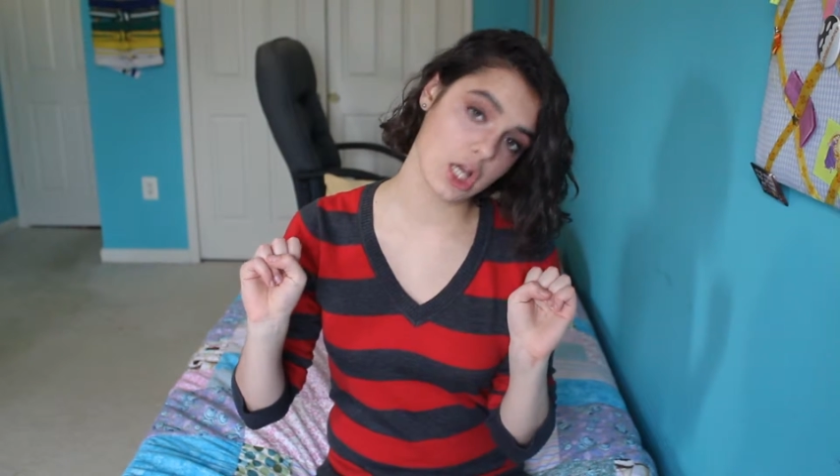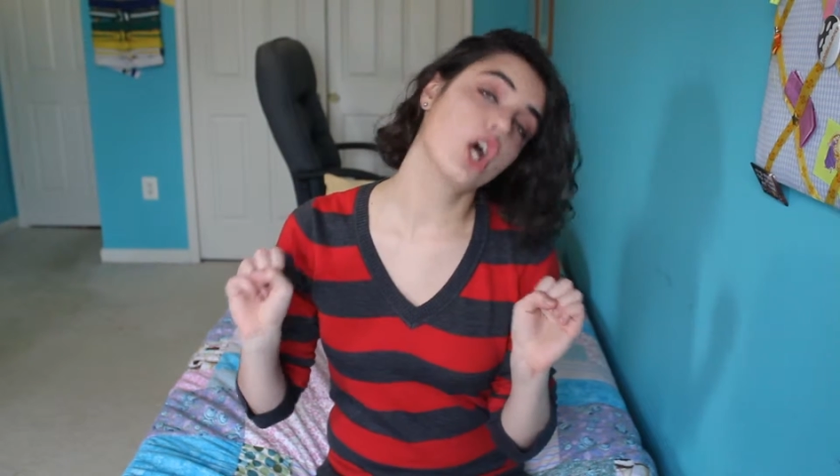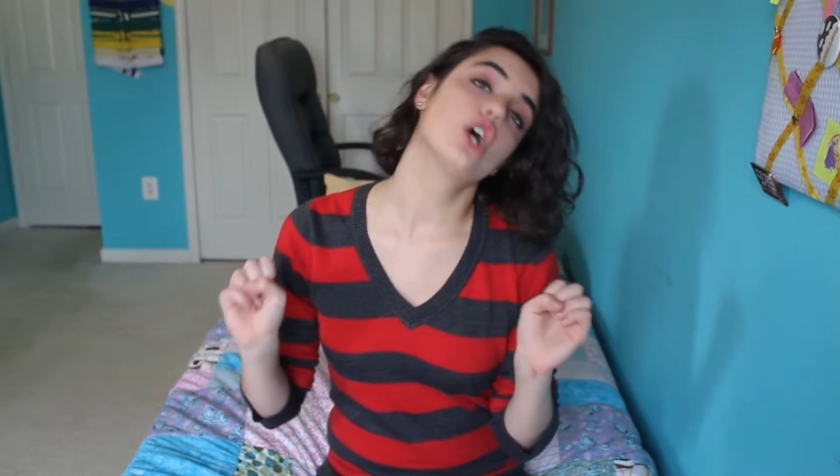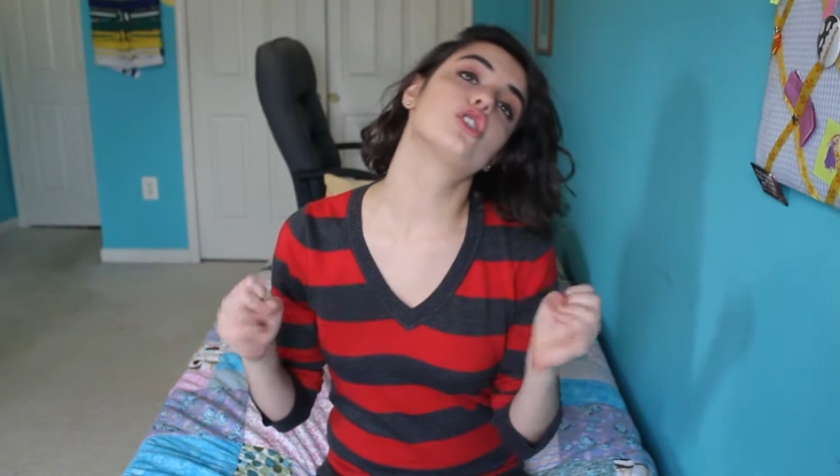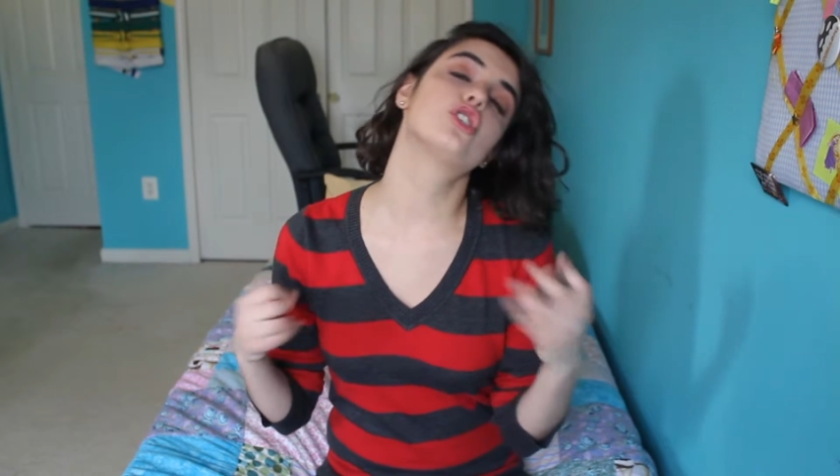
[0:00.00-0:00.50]

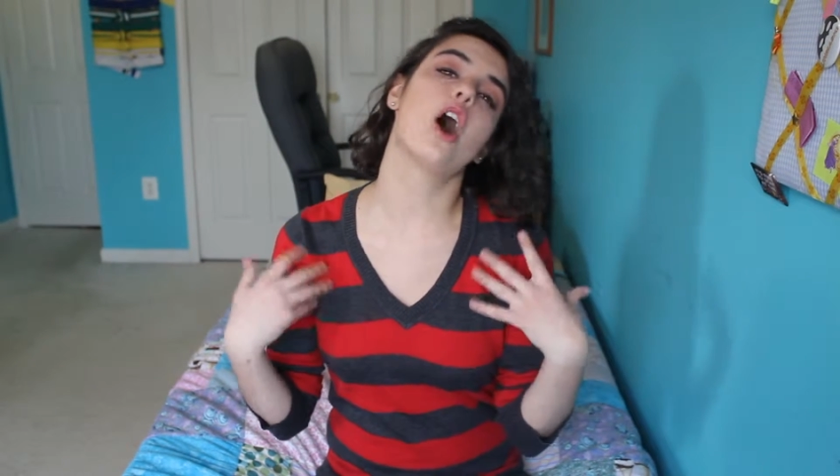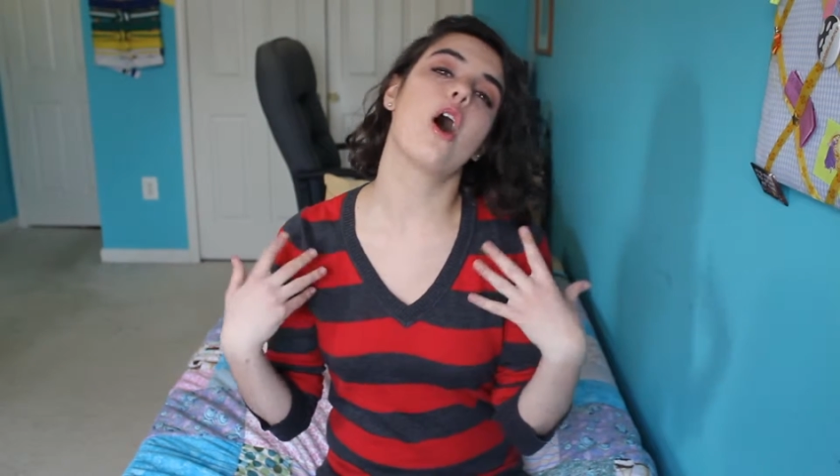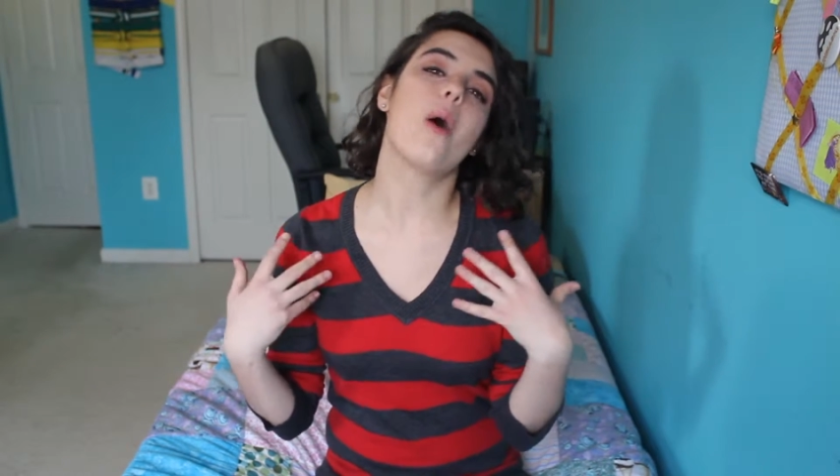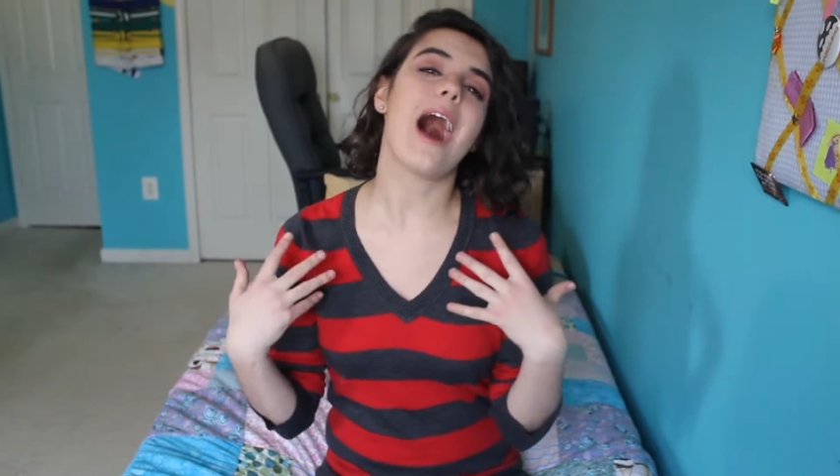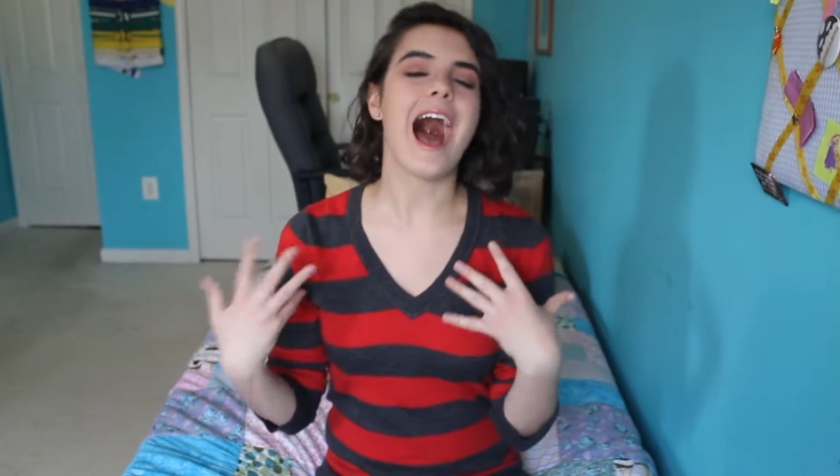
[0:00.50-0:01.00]

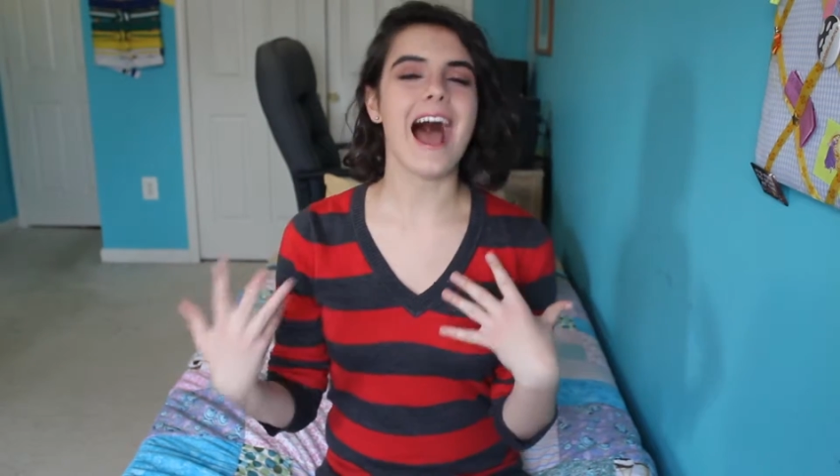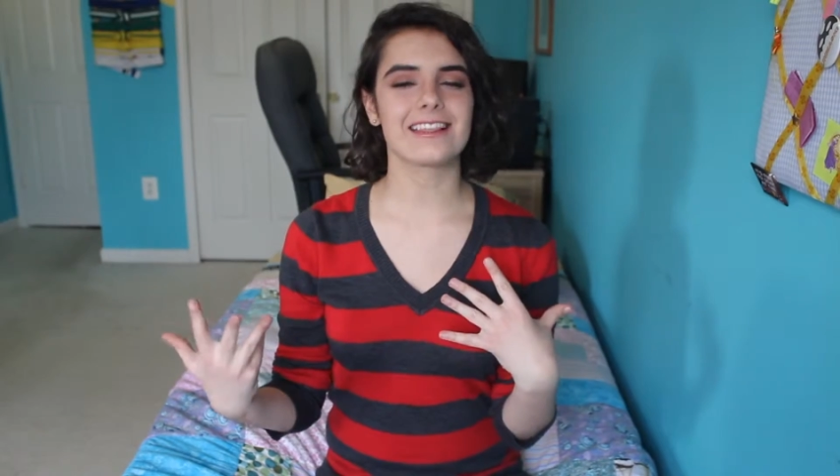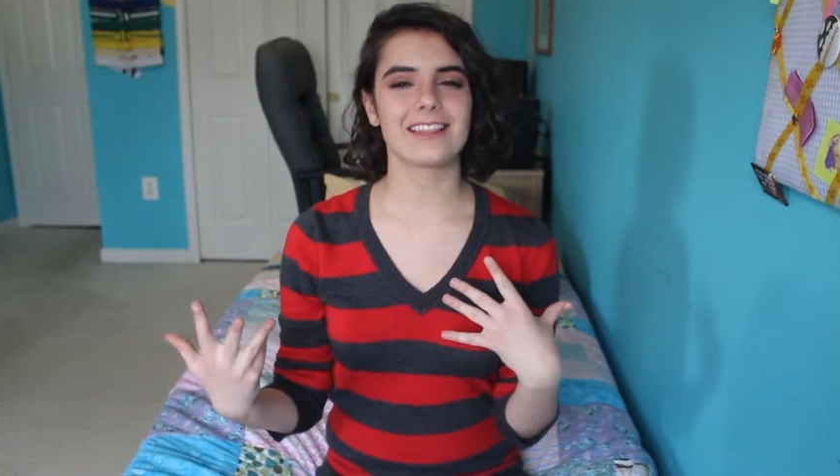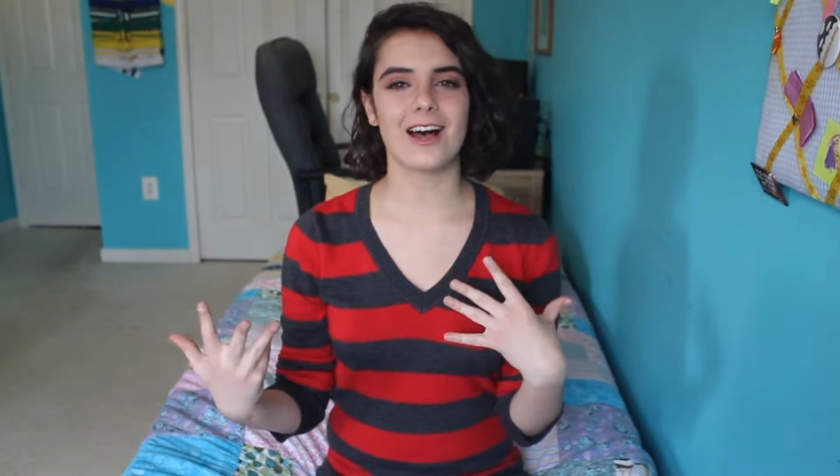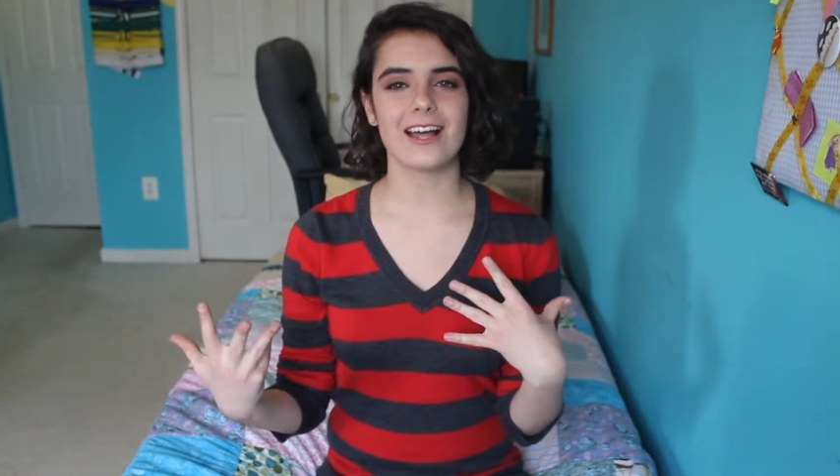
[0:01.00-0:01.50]
So I
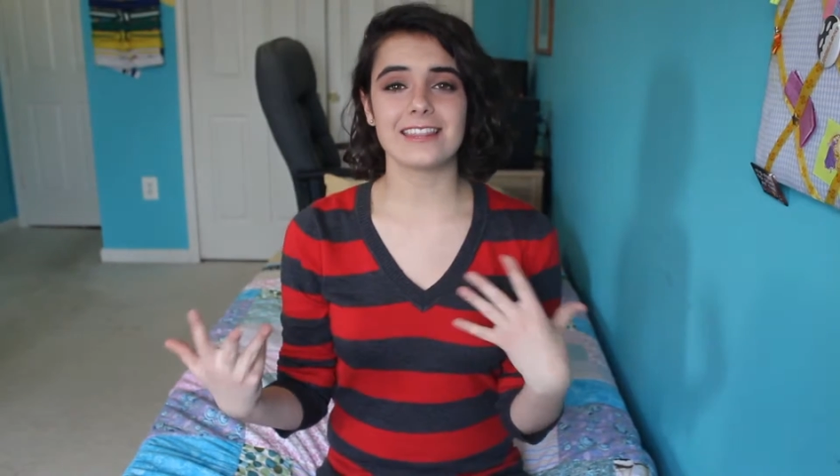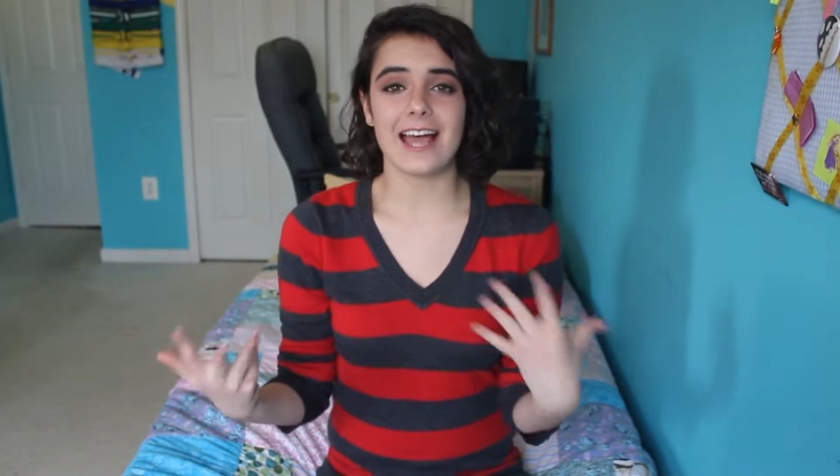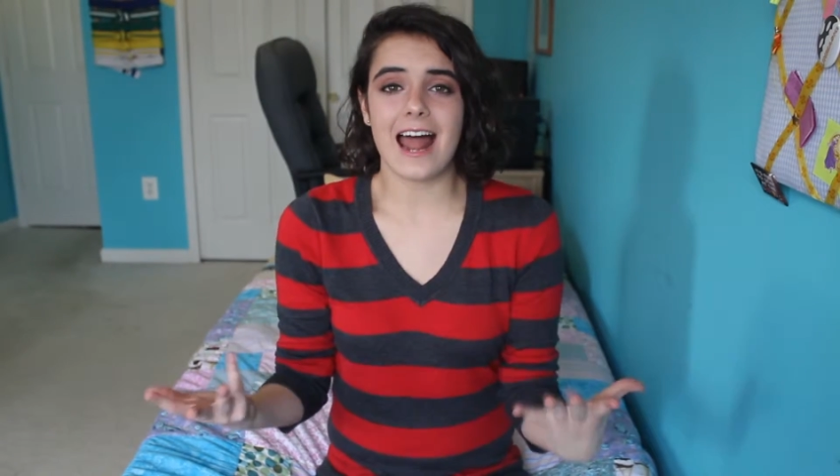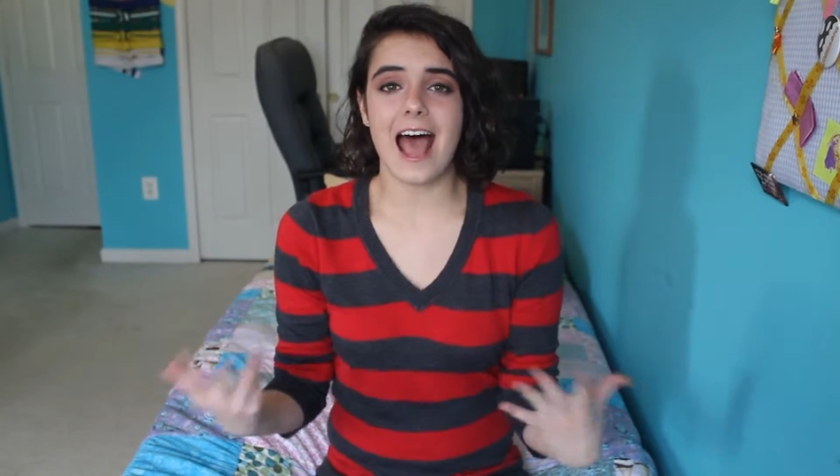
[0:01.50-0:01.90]
thought that